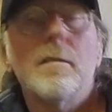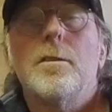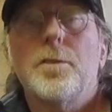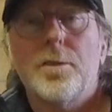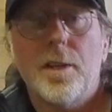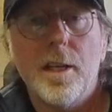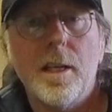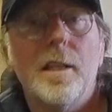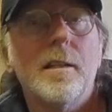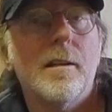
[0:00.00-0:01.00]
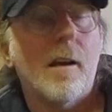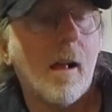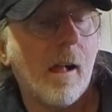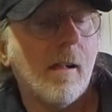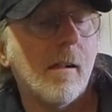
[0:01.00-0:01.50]
C, and
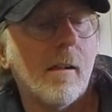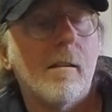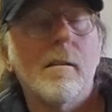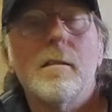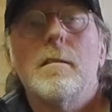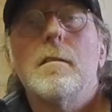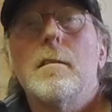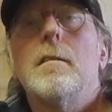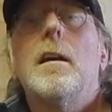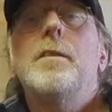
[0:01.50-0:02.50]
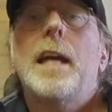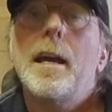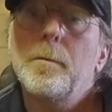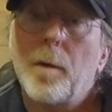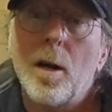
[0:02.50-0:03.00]
the
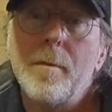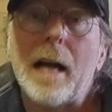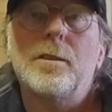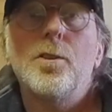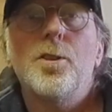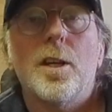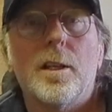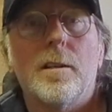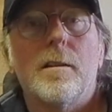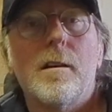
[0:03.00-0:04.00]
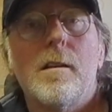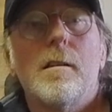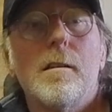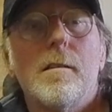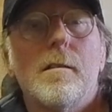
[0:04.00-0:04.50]
8th bar back to G.
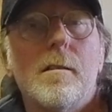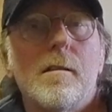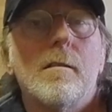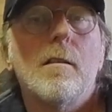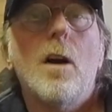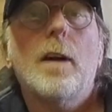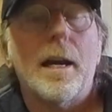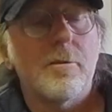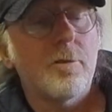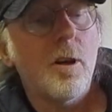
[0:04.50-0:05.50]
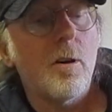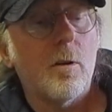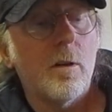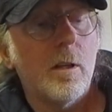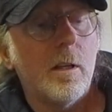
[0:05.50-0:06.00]
Okay, so
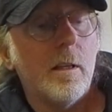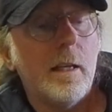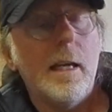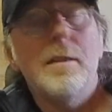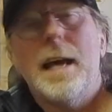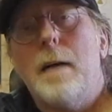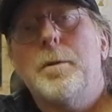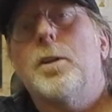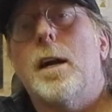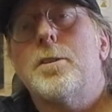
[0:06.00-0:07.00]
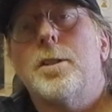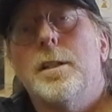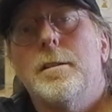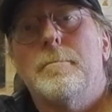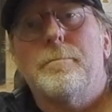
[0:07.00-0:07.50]
in that
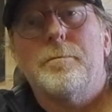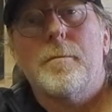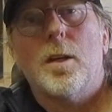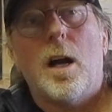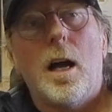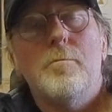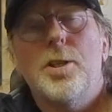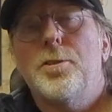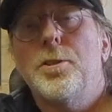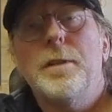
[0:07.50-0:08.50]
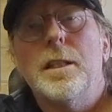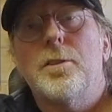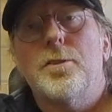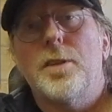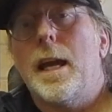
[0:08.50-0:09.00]
progression, I'm just doing the
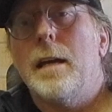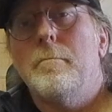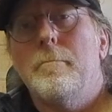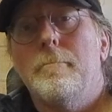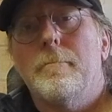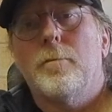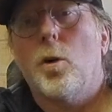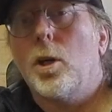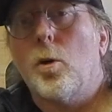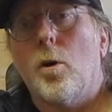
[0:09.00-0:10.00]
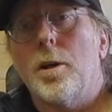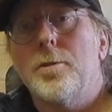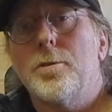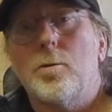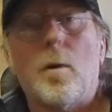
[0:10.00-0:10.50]
same 4
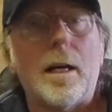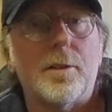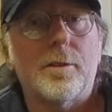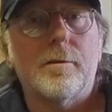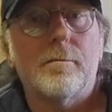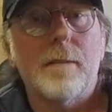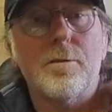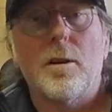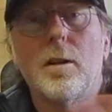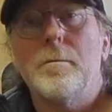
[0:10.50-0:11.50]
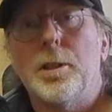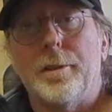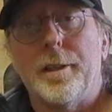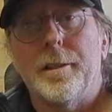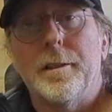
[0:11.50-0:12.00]
chords twice. That's all I'm doing.